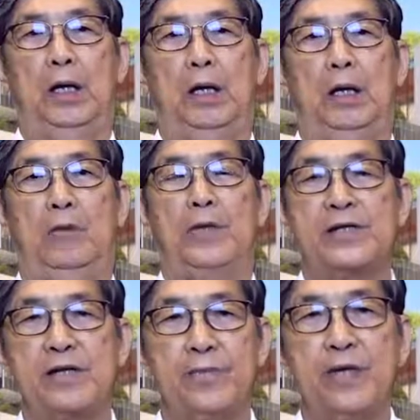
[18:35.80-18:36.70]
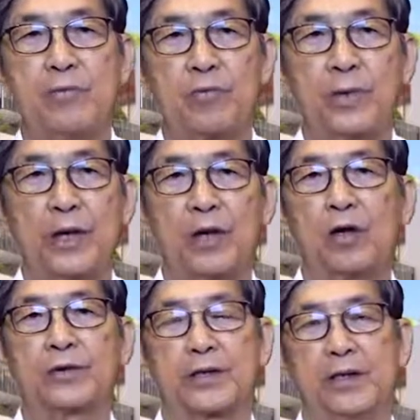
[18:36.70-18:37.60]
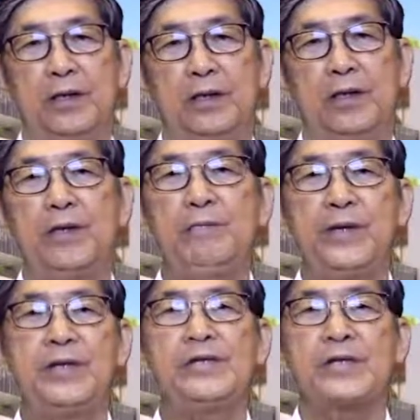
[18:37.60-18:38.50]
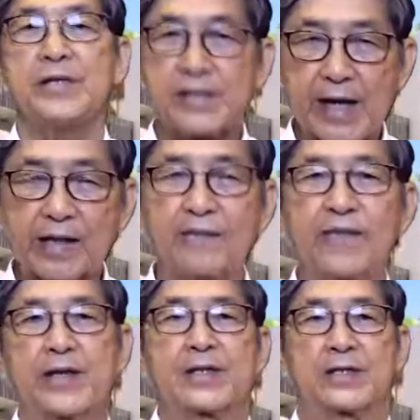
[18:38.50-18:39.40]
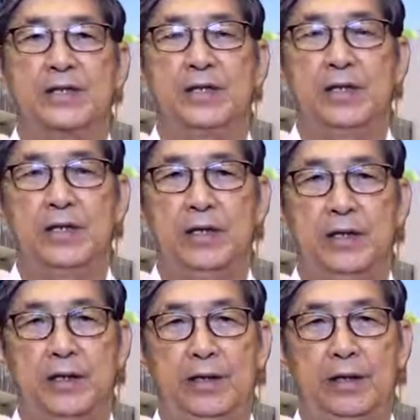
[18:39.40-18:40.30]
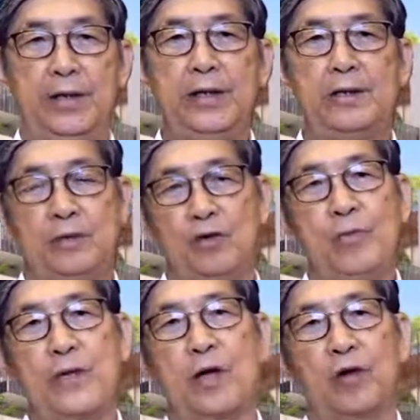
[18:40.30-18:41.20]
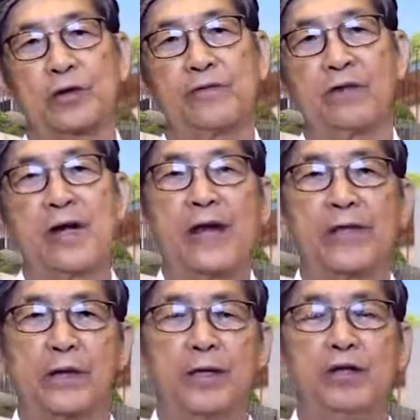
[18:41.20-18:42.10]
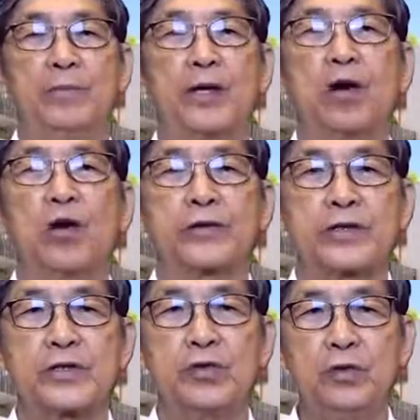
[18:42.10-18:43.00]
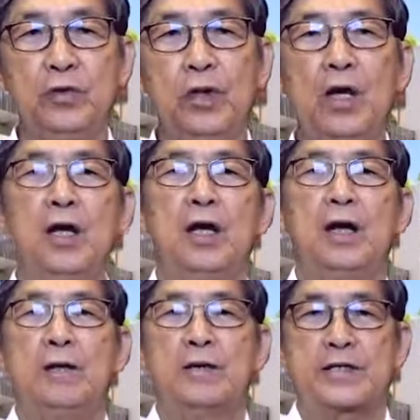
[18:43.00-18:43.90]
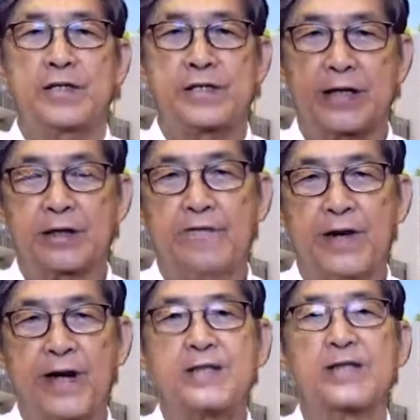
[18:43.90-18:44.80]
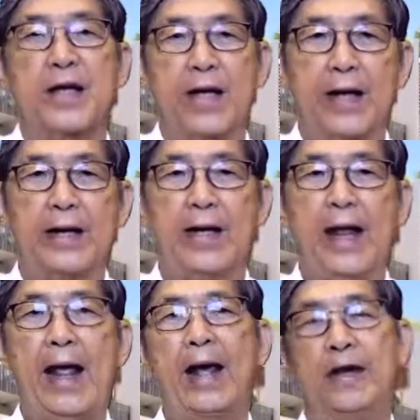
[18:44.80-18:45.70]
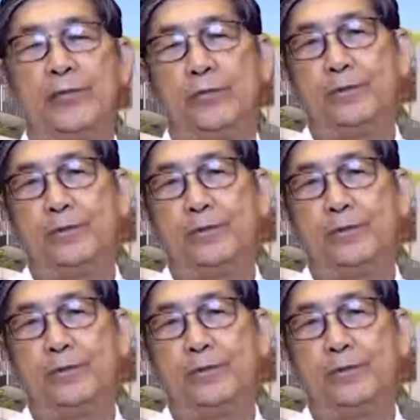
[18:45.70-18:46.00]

What does it mean to build an altar? It means he sacrificed. All right? Don't build an altar for nothing. You build an altar to sacrifice an animal.